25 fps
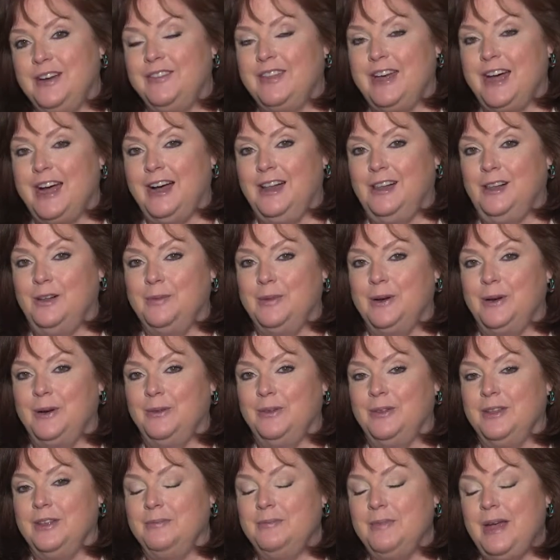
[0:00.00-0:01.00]
of the Alamo
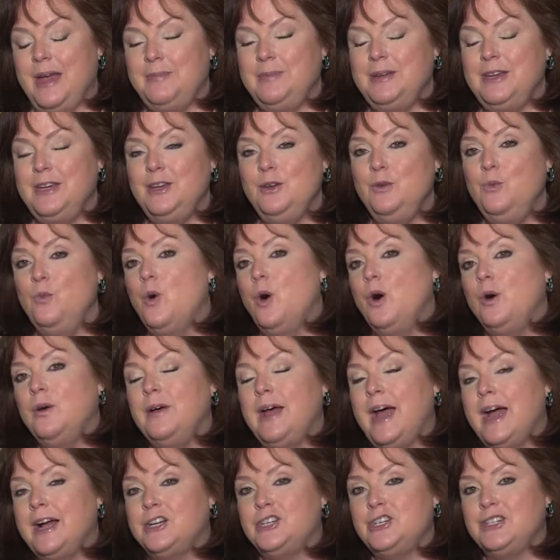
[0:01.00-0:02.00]
that maybe you won't
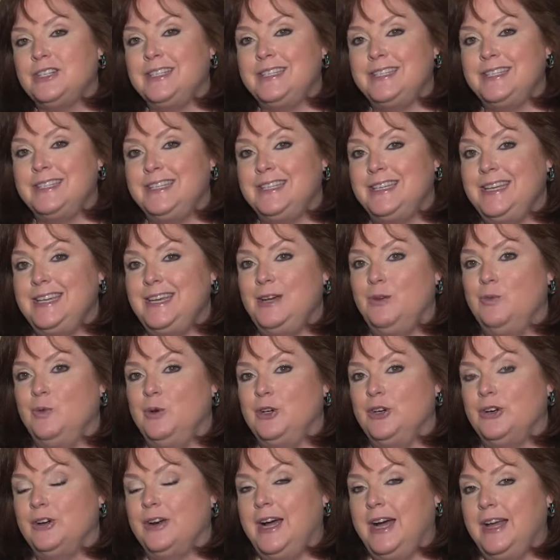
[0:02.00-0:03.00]
actually see when
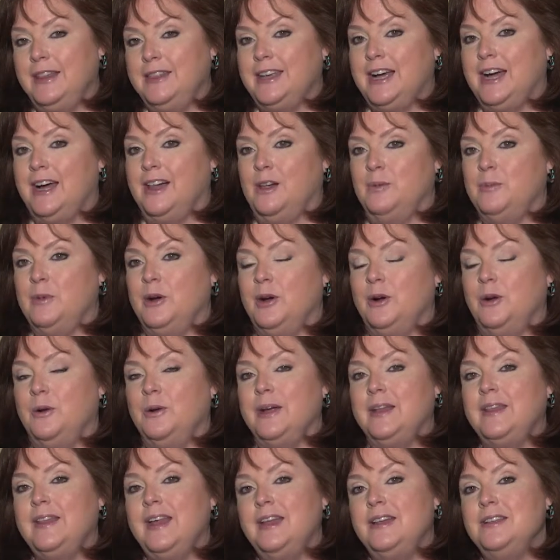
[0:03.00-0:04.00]
you're at the Alamo,
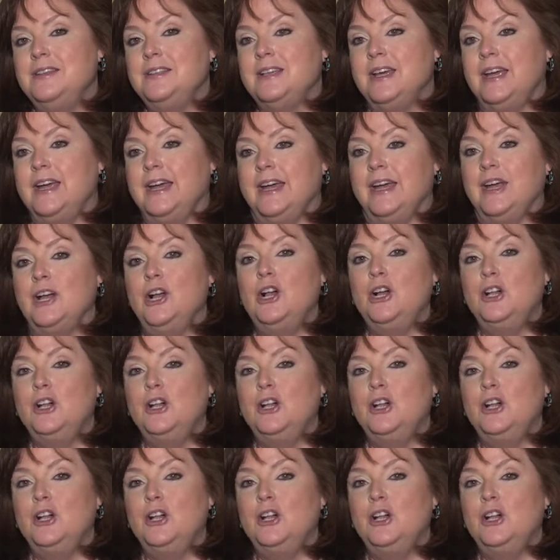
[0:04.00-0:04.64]
and that is a